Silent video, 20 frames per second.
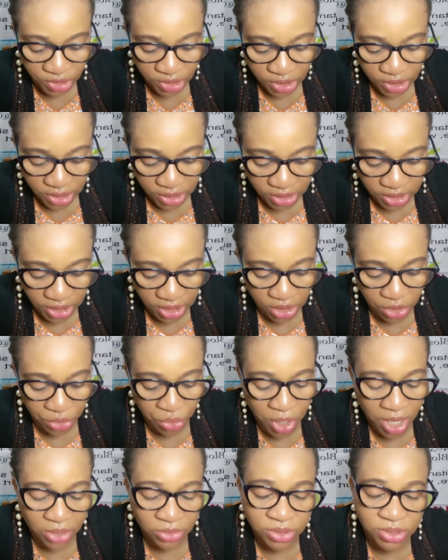They know
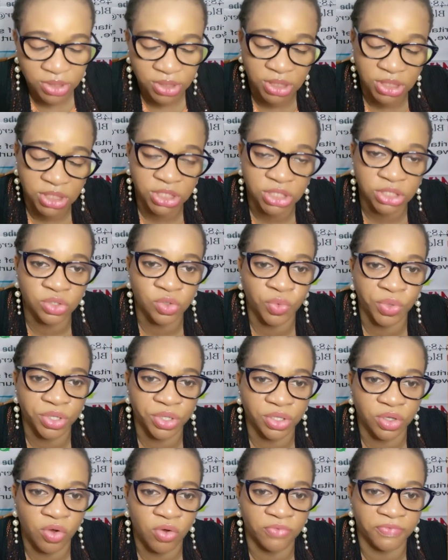how to deal
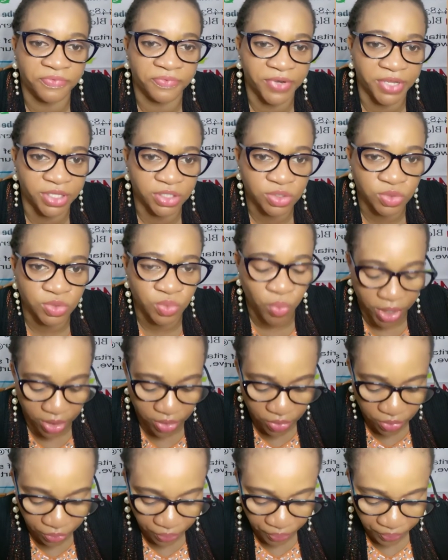with conflict
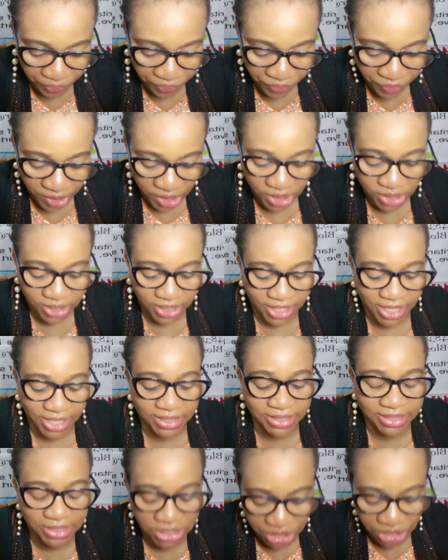well. They are
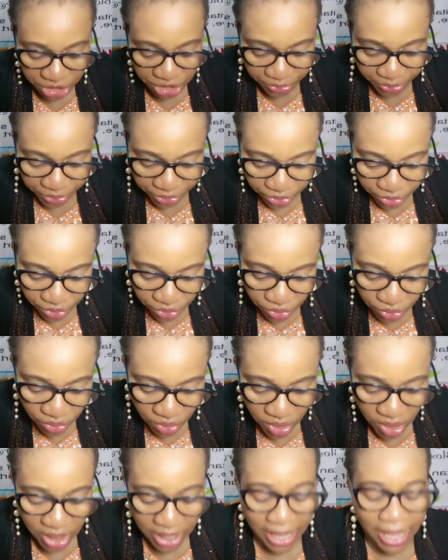teachable,
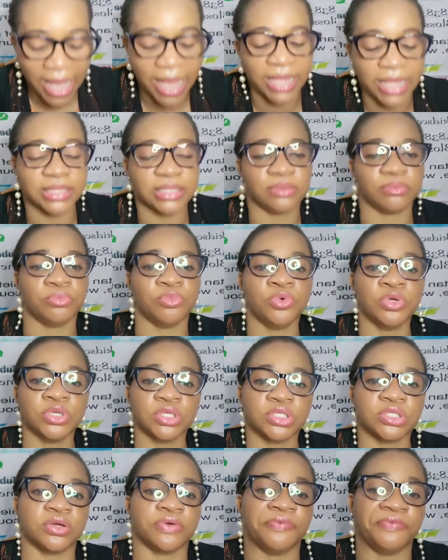and
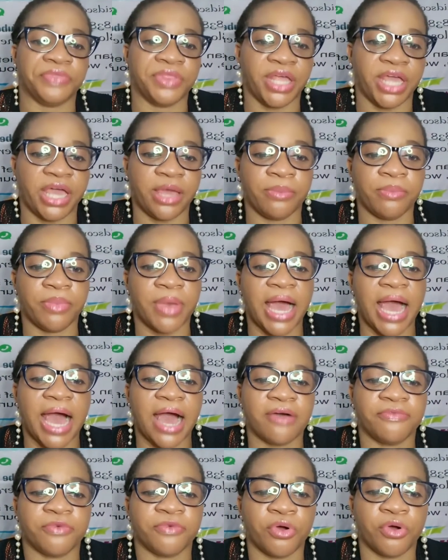most of them
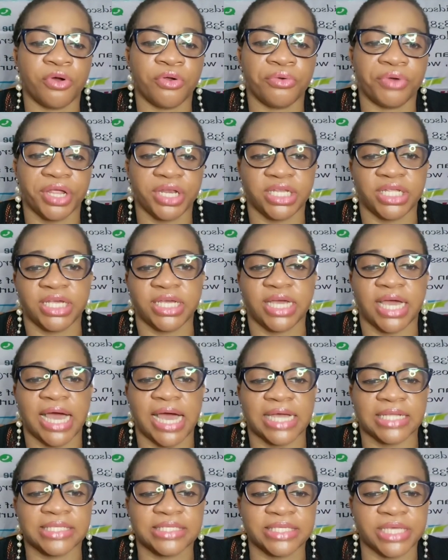have already
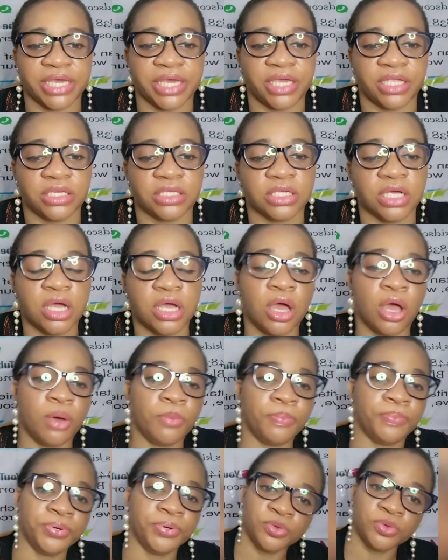attained
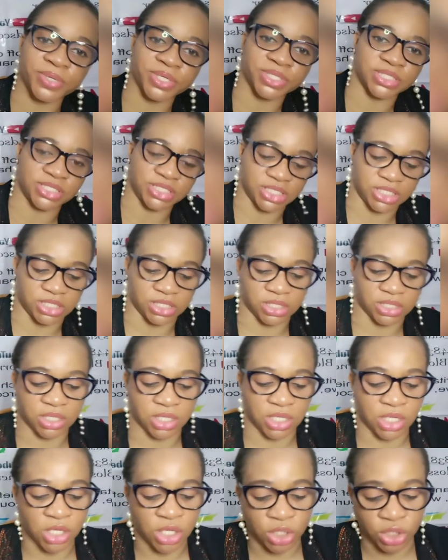puberty.
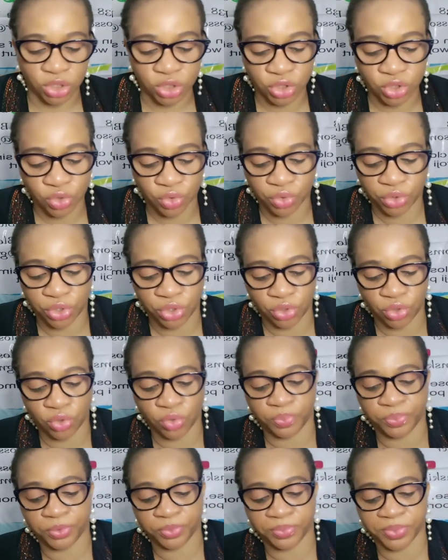So
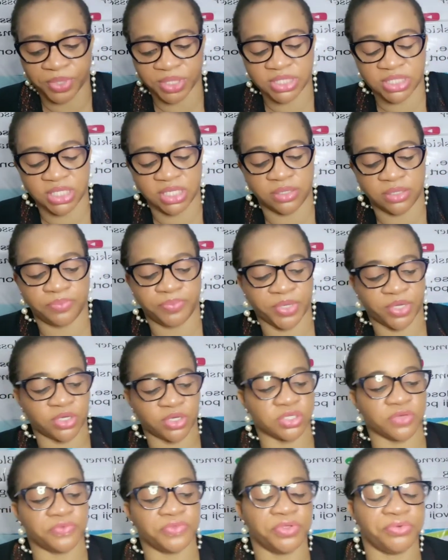puberty, because
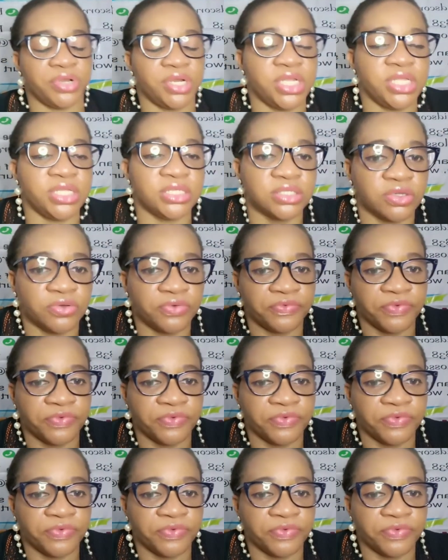of the release of